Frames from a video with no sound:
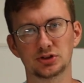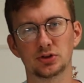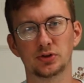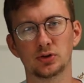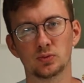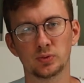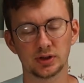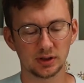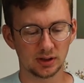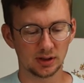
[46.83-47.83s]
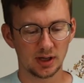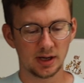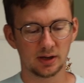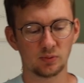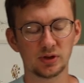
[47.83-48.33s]
So it
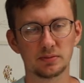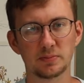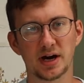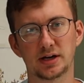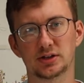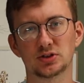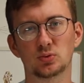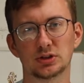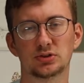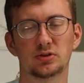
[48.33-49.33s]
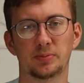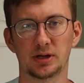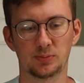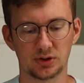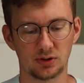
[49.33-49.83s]
really matters what sort of
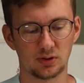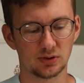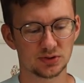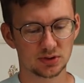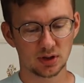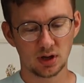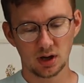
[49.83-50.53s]
paper you use.